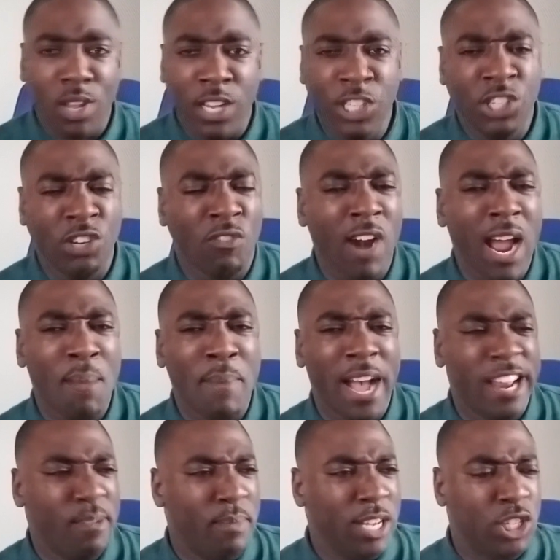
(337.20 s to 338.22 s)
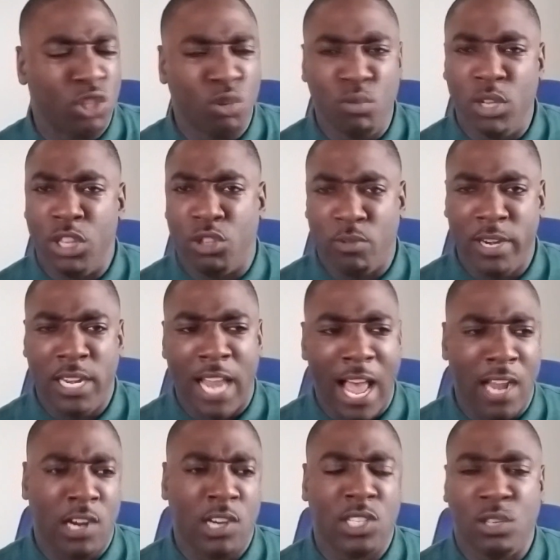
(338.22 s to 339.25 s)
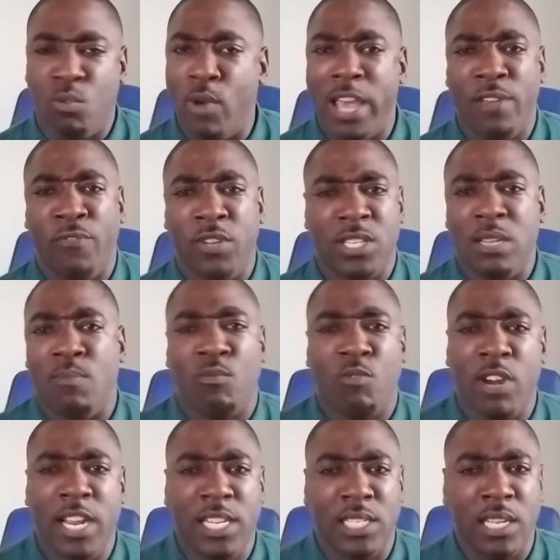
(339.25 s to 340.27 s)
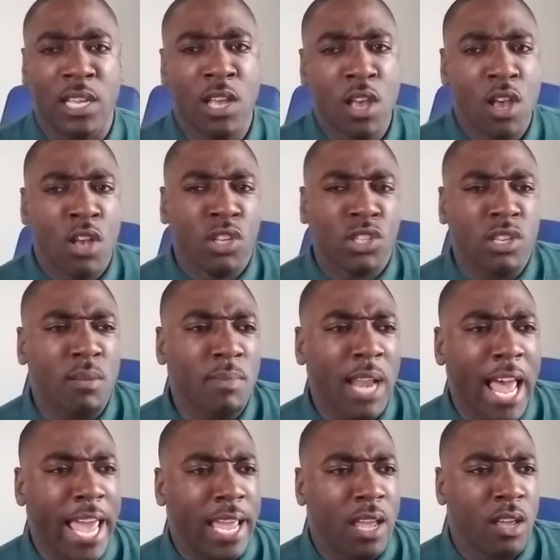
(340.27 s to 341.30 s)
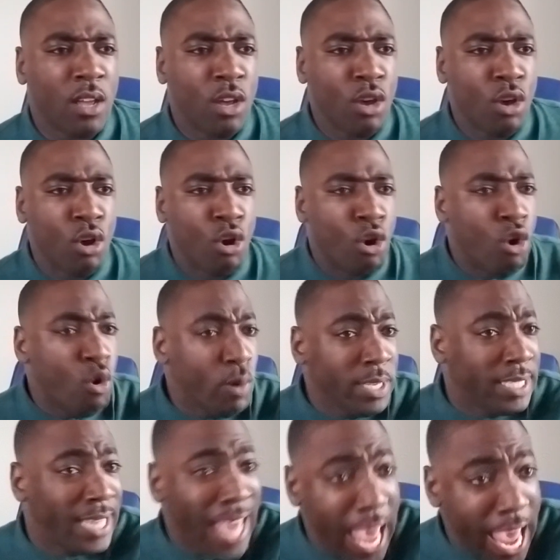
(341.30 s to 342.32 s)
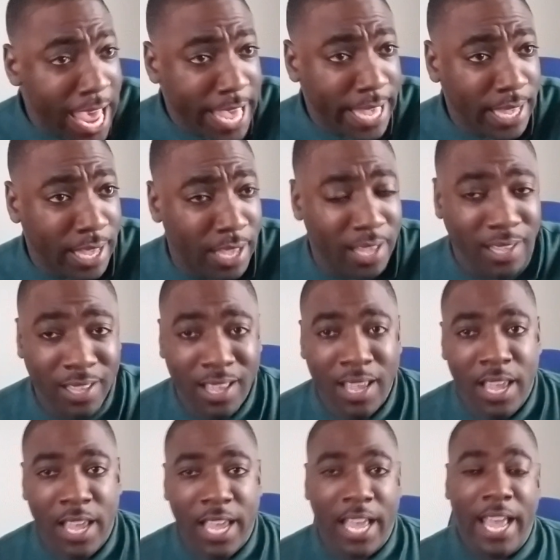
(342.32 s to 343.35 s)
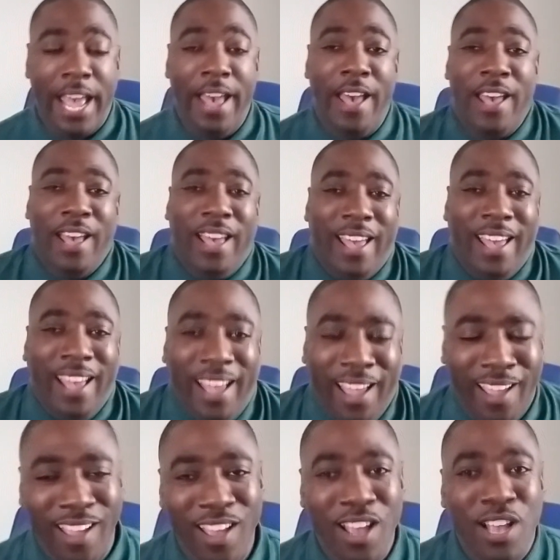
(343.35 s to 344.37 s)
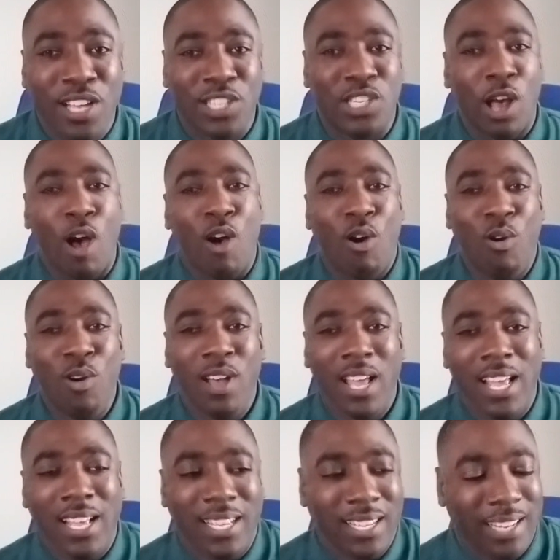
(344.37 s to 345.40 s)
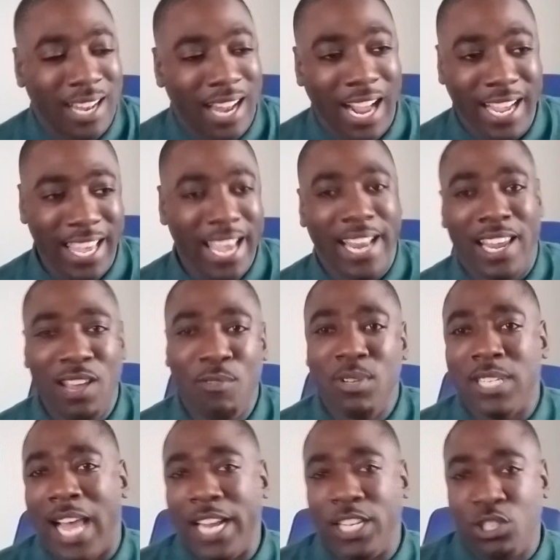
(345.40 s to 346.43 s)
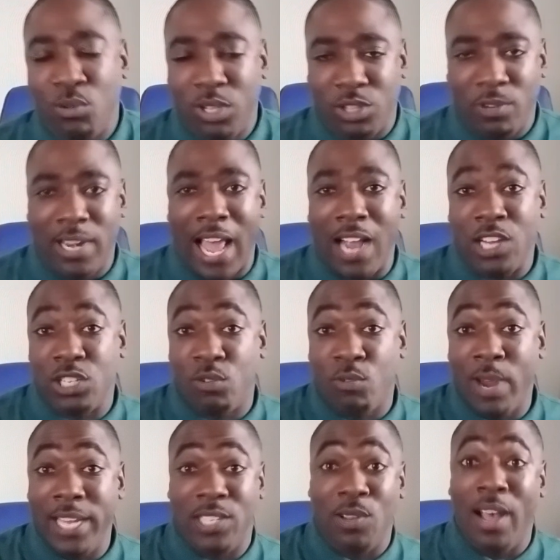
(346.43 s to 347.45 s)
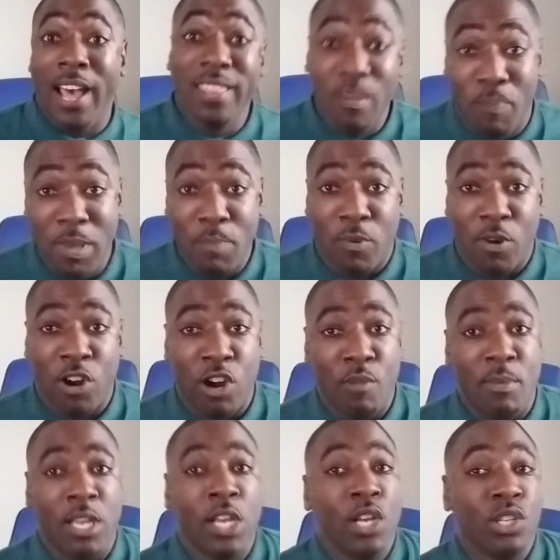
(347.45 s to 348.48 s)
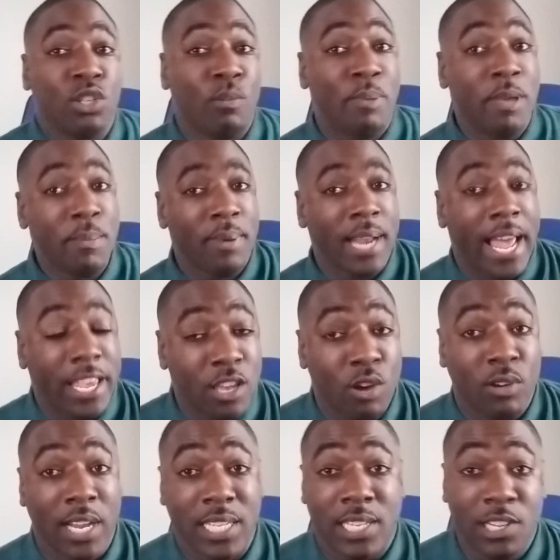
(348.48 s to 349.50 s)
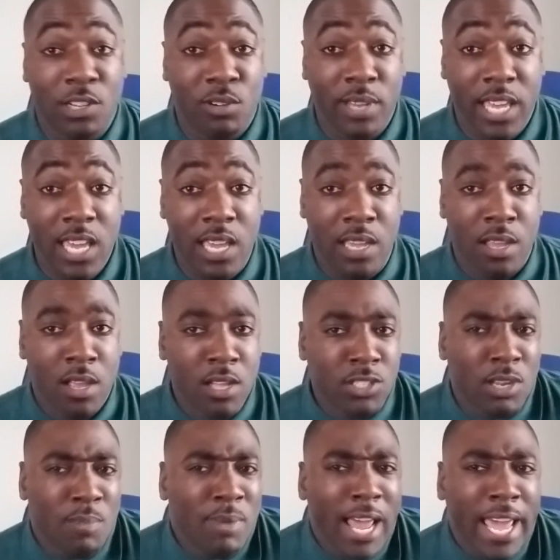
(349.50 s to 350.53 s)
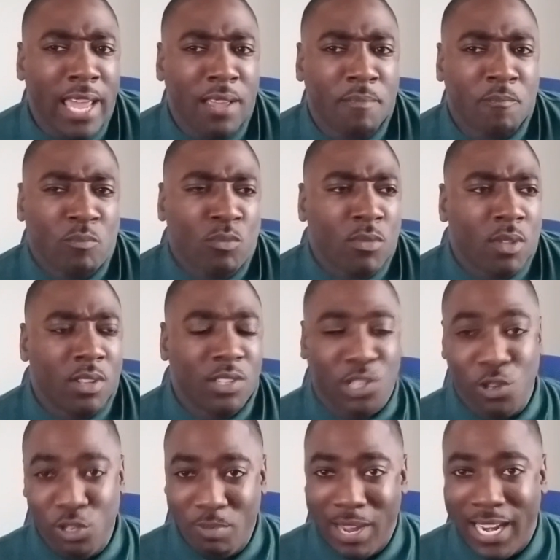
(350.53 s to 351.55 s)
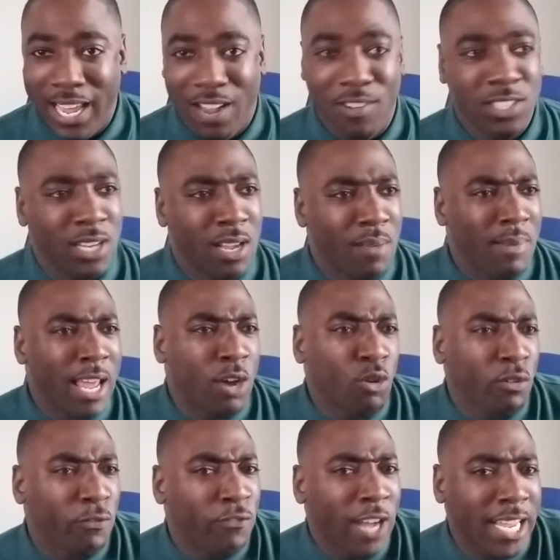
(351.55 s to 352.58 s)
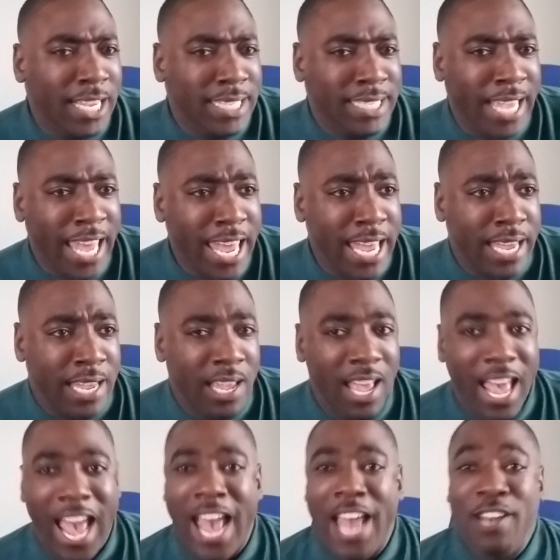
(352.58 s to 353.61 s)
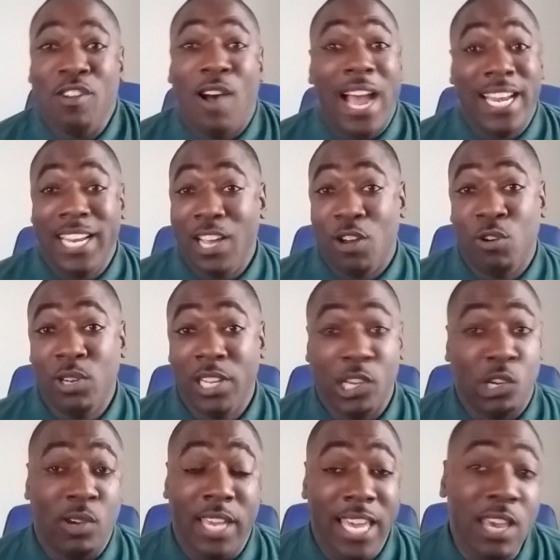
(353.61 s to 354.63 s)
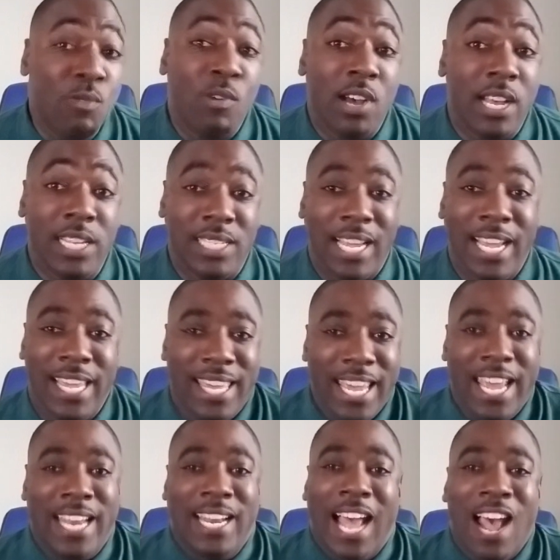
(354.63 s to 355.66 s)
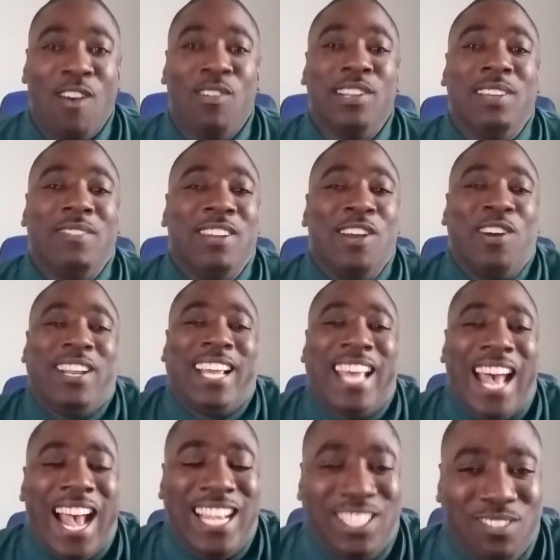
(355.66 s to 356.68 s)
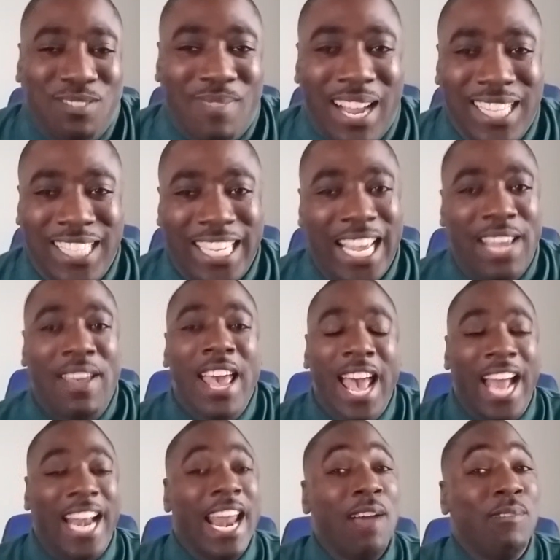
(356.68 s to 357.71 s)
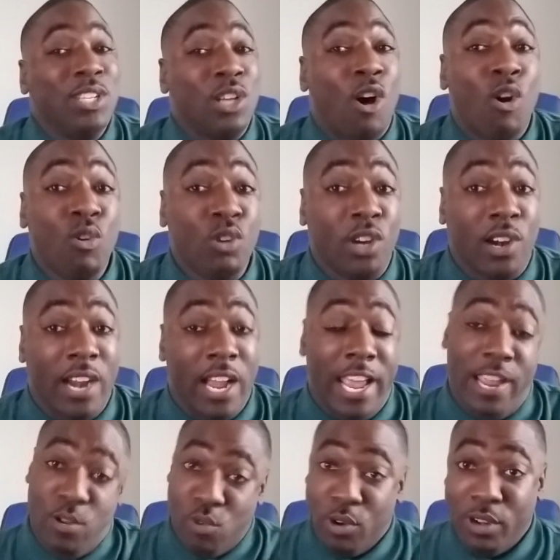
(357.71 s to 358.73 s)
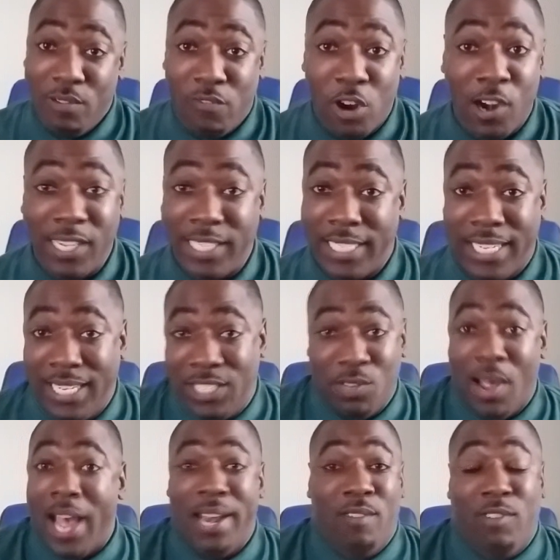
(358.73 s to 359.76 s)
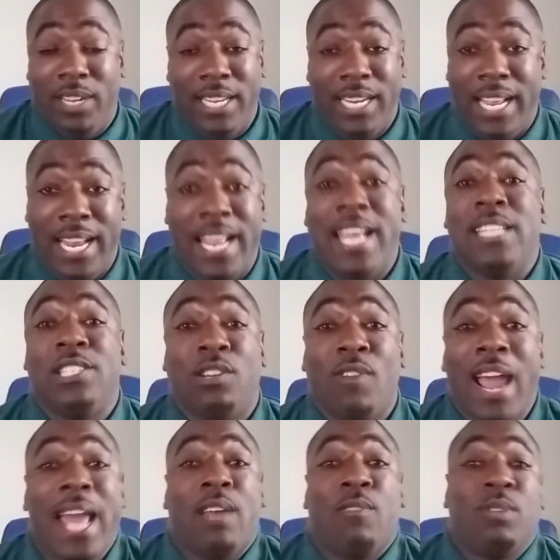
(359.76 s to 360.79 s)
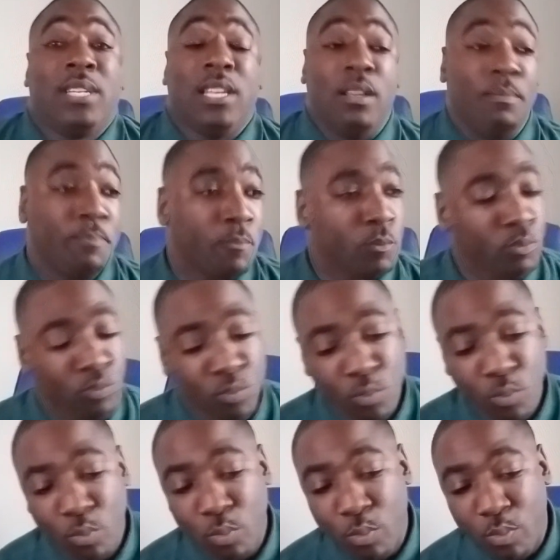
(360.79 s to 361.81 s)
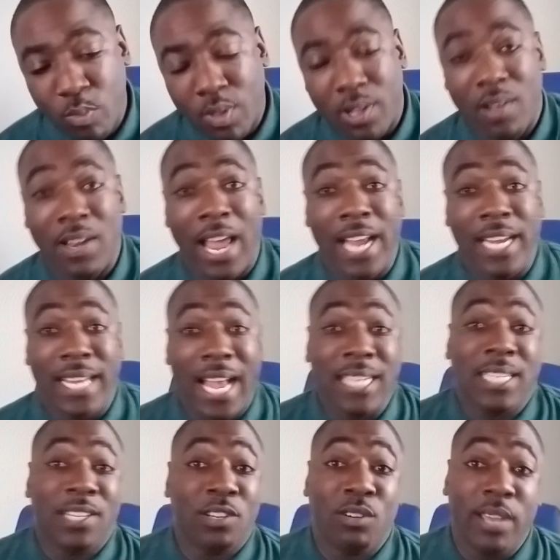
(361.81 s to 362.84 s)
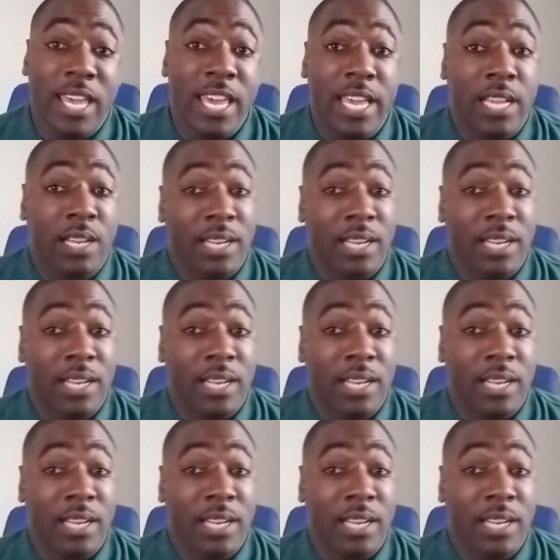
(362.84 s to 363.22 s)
Sharon might have been two or three lockers away for some reason. So I'm like, who is that? So again, he was like two or three lockers away. So other people heard me. So people are like, yo, that's Lil E. So I'm like, excuse my language. I'm like, who the fuck is he? I had no idea who Lil E was. Again, I don't even know the guys on my team. And they was older and on the varsity, so I didn't interact with them. They're like, that's Lil E.